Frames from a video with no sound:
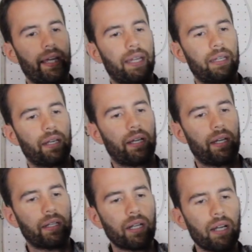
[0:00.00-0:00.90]
and
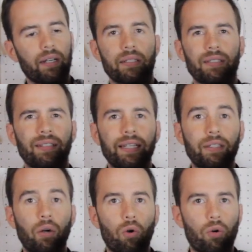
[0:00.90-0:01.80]
it cut a slit in
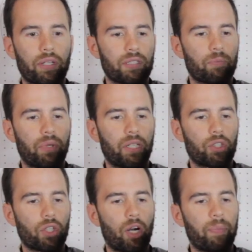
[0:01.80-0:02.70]
the hole because it's pretty
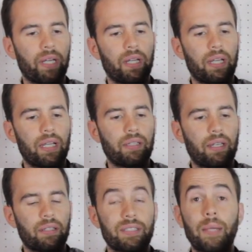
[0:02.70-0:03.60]
sharp. And
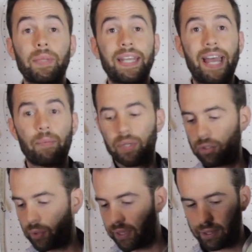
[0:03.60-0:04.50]
then the same thing happened
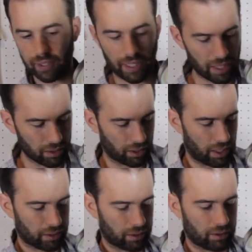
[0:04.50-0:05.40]
with the
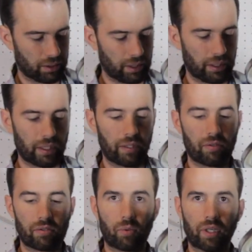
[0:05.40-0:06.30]
airlock. I
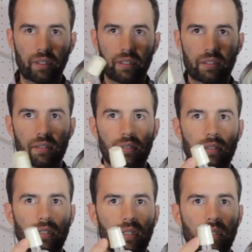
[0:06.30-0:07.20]
used one of these
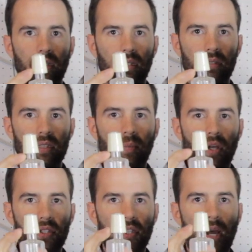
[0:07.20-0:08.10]

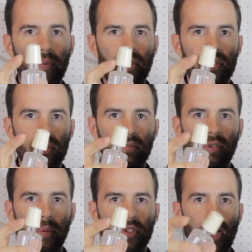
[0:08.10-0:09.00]
small stoppers,
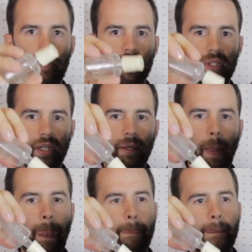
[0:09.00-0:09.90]
rubber stoppers here,
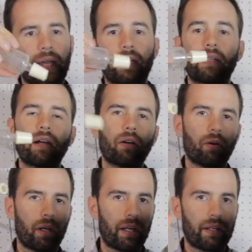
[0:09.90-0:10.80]
and it cut
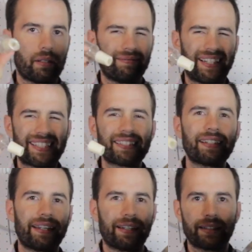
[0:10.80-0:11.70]
a
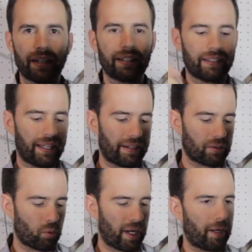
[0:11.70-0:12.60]
slit, a cut in that
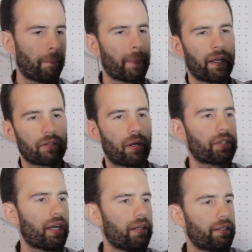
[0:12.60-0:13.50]
as well. So I
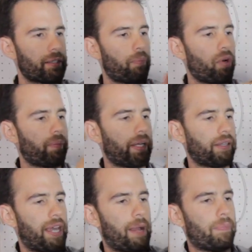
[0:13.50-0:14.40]
was kind of disappointed by
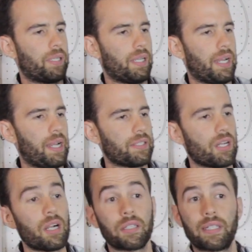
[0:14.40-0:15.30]
that, but I
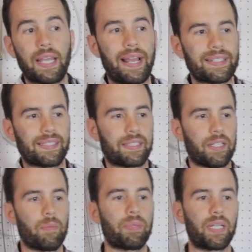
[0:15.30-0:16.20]
talked to the guys at the
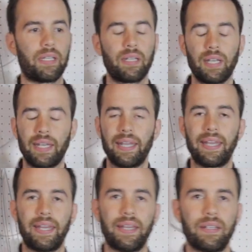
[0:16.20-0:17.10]
company,
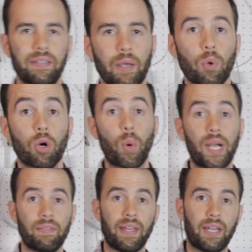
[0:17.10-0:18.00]
and they were
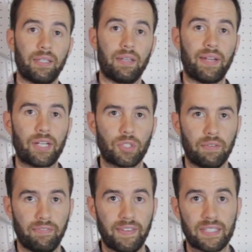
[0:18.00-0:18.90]
aware of that, and they've
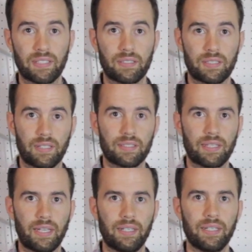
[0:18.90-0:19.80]
actually fixed it since
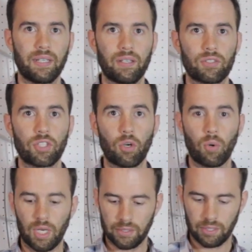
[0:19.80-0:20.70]
then.
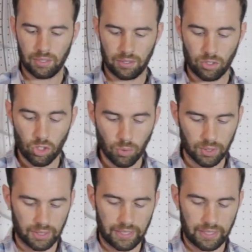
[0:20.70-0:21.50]
So on the newer